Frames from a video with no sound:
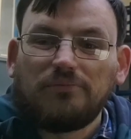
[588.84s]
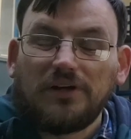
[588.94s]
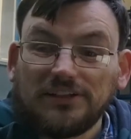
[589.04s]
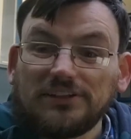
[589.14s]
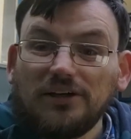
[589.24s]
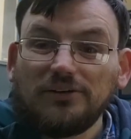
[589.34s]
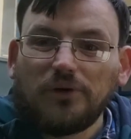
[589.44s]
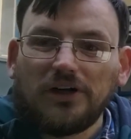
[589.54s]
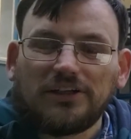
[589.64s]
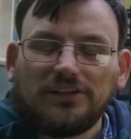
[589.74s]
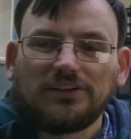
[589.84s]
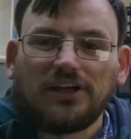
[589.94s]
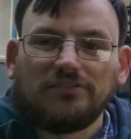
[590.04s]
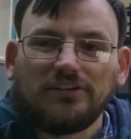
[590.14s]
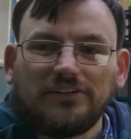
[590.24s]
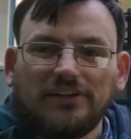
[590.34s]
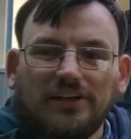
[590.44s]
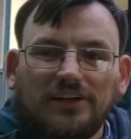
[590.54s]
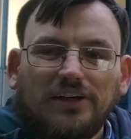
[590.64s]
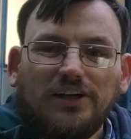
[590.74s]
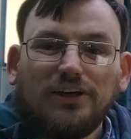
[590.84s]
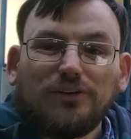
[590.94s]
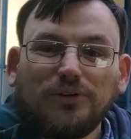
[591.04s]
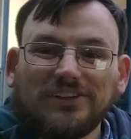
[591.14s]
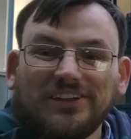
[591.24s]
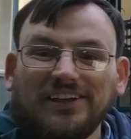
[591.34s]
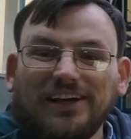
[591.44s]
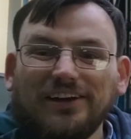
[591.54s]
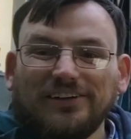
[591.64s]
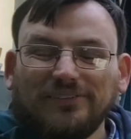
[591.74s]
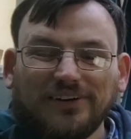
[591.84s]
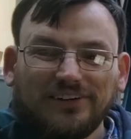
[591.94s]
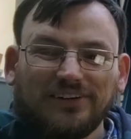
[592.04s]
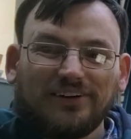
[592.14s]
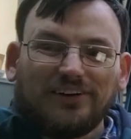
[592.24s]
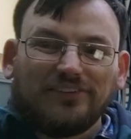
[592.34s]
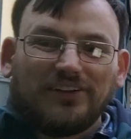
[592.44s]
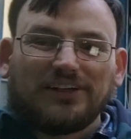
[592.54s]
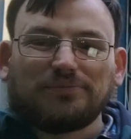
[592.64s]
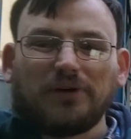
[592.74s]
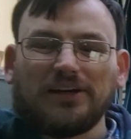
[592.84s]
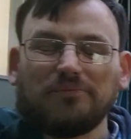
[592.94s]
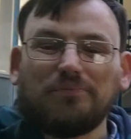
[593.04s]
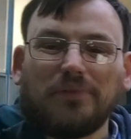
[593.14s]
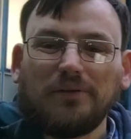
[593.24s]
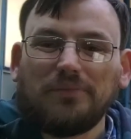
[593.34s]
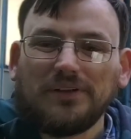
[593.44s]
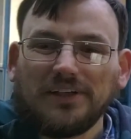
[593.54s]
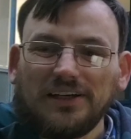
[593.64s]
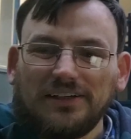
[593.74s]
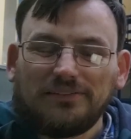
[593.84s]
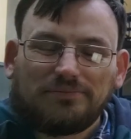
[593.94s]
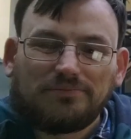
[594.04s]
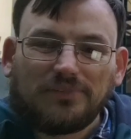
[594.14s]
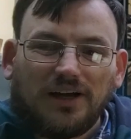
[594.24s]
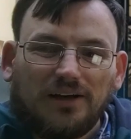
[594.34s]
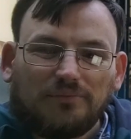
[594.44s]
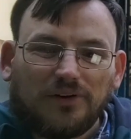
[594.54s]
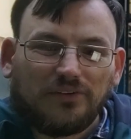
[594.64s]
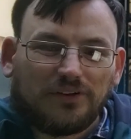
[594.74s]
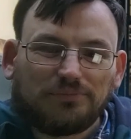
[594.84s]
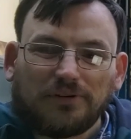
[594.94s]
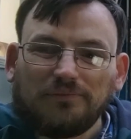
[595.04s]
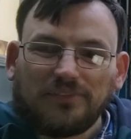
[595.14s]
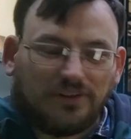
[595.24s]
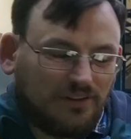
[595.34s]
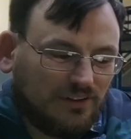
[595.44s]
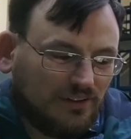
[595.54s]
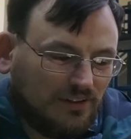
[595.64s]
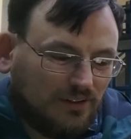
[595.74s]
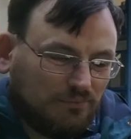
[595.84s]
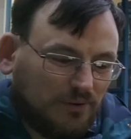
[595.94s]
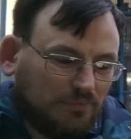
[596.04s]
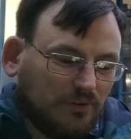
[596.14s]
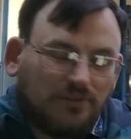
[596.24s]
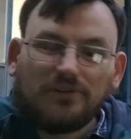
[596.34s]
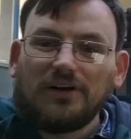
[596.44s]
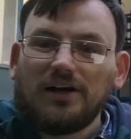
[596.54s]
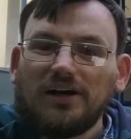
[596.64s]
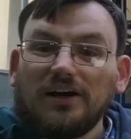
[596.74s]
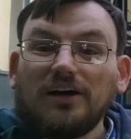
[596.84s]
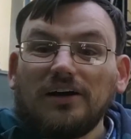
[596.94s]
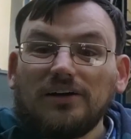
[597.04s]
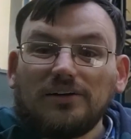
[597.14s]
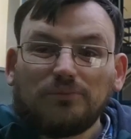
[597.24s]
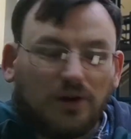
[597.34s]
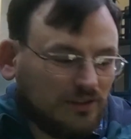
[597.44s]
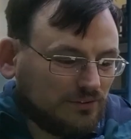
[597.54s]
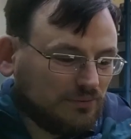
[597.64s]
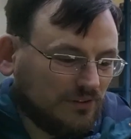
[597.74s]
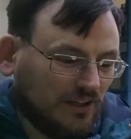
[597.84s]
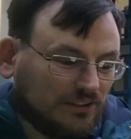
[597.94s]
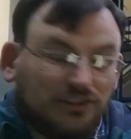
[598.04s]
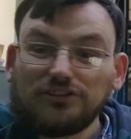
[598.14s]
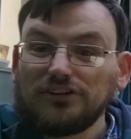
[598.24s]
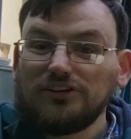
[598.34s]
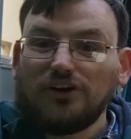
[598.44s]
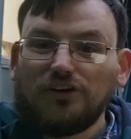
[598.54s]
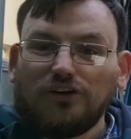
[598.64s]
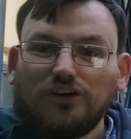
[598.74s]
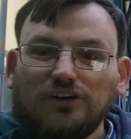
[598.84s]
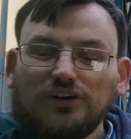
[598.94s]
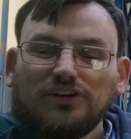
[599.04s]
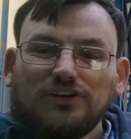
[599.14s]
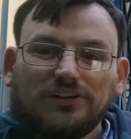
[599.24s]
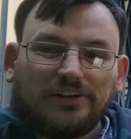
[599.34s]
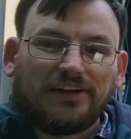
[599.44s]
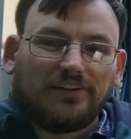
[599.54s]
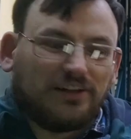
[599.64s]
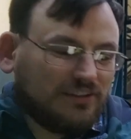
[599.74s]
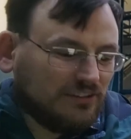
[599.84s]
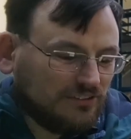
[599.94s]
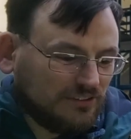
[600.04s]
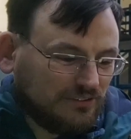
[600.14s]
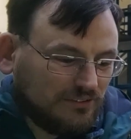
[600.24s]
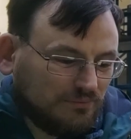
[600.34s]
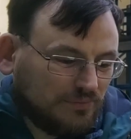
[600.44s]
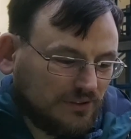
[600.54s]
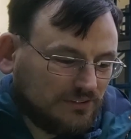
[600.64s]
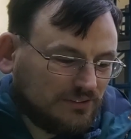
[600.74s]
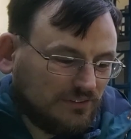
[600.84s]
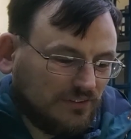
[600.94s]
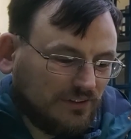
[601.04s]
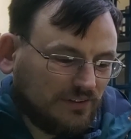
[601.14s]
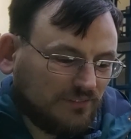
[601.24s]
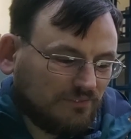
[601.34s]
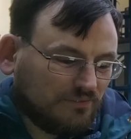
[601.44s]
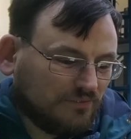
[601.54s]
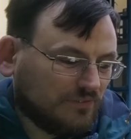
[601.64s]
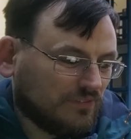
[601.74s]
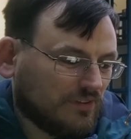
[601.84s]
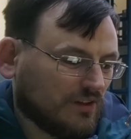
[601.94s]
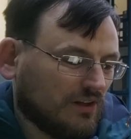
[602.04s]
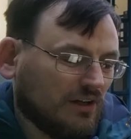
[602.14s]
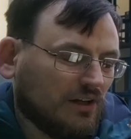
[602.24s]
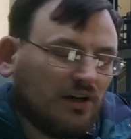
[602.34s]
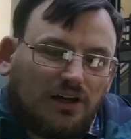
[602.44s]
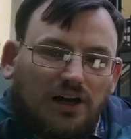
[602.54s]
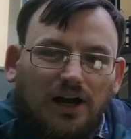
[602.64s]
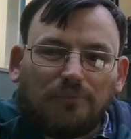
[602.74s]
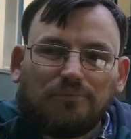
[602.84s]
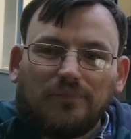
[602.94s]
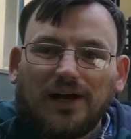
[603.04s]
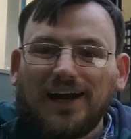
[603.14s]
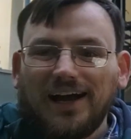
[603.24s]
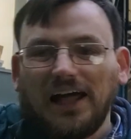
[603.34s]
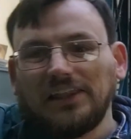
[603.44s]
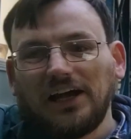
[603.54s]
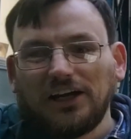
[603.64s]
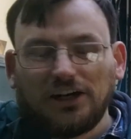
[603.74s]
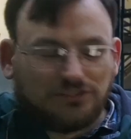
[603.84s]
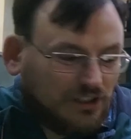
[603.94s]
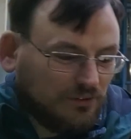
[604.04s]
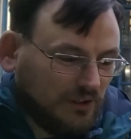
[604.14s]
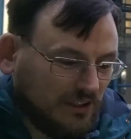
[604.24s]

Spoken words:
his son working together, and it wasn't the only one on this pen and paper day on this prompt that people worked with their children or let their children post a thing. And then I'll throw